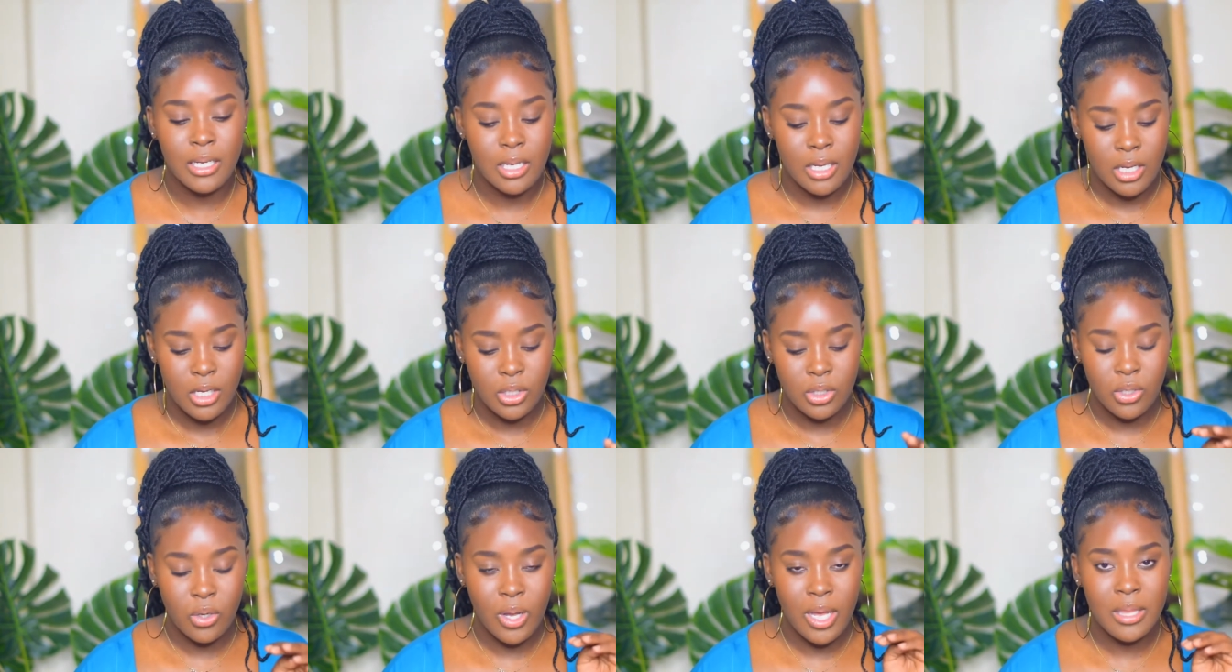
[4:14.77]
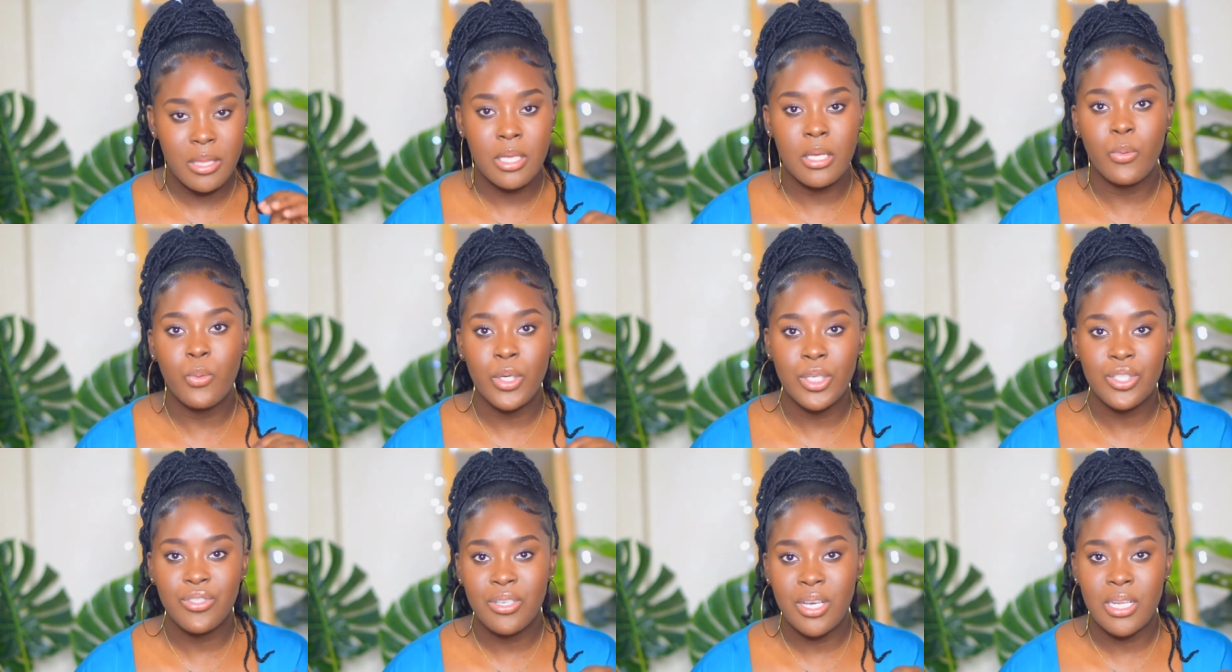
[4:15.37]
so i think
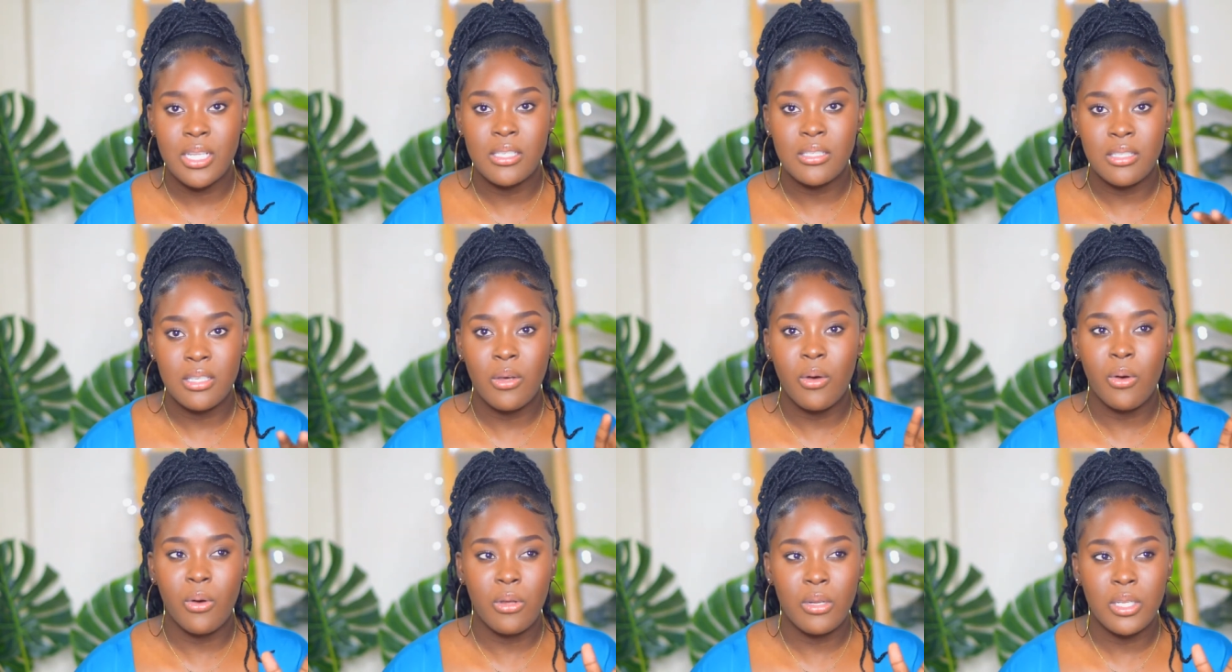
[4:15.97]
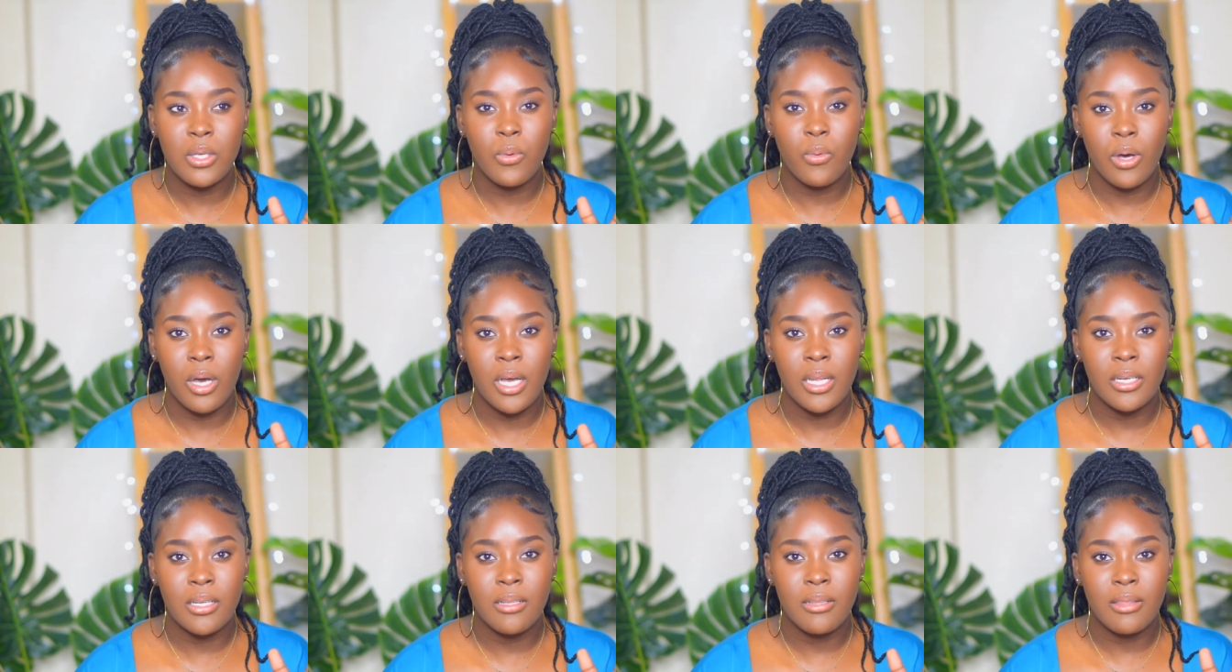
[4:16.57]
Wishtrend is the only
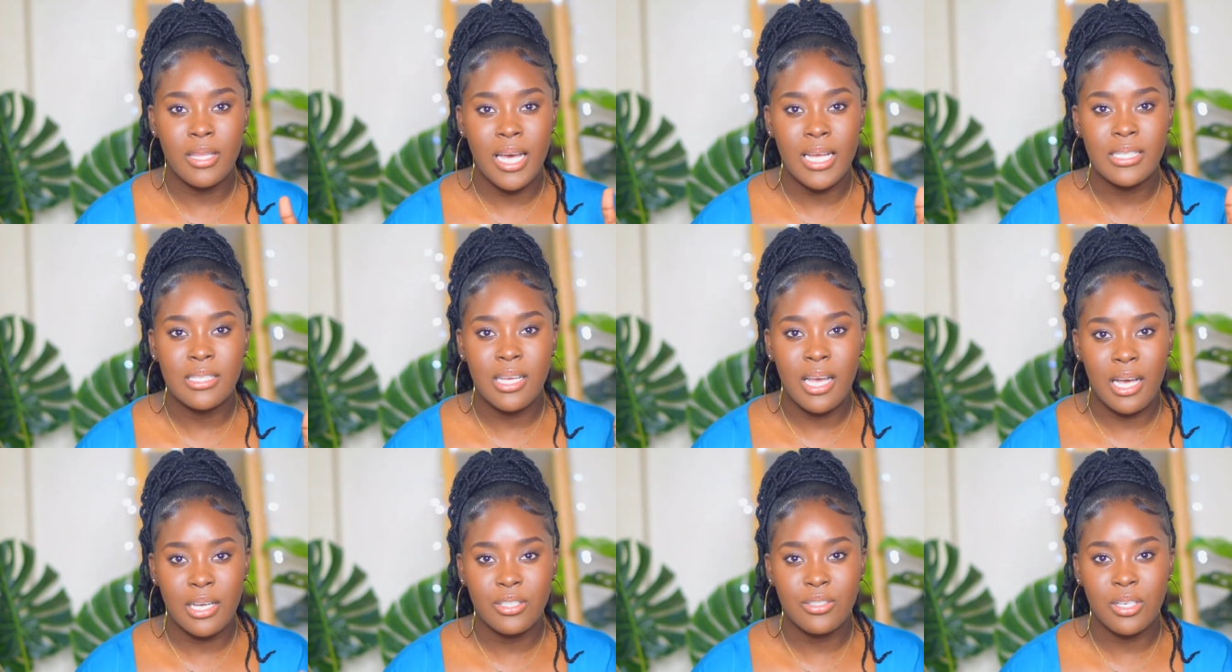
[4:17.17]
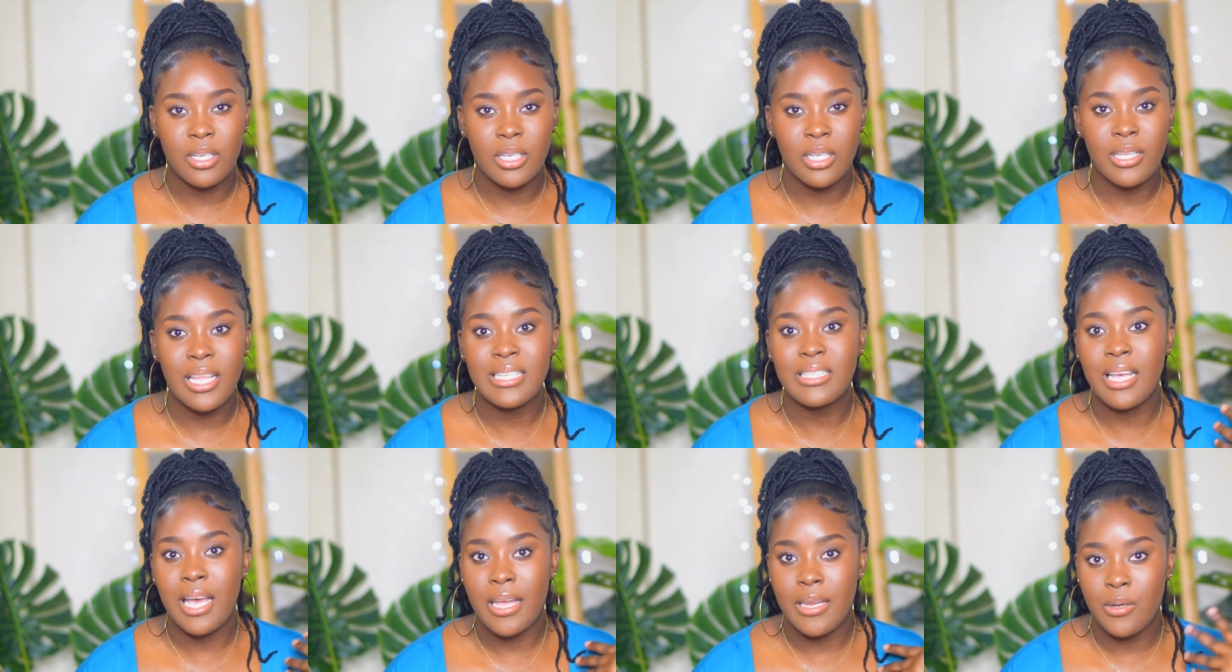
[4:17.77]
one that actually that
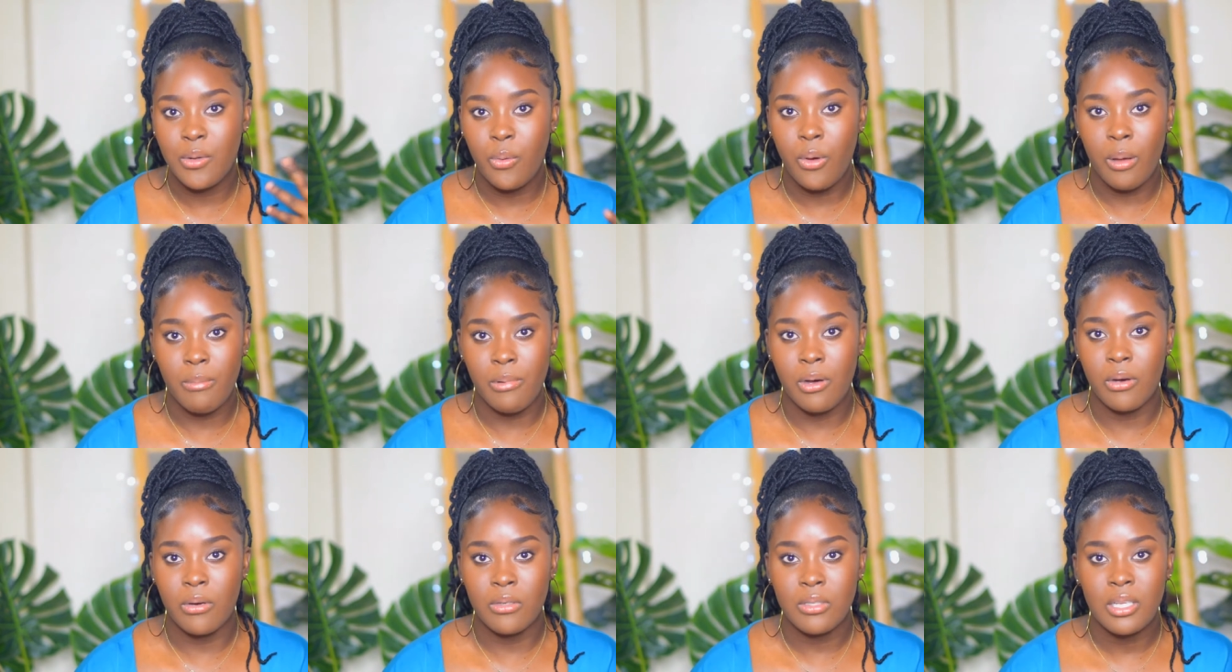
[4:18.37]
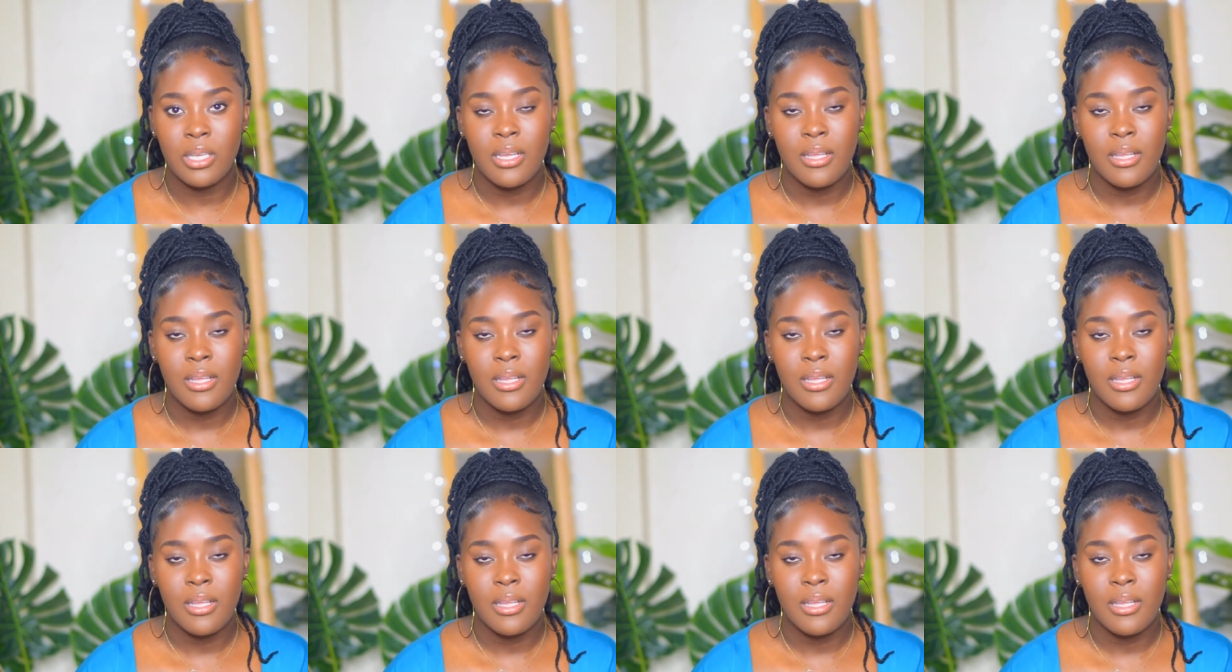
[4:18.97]
i know about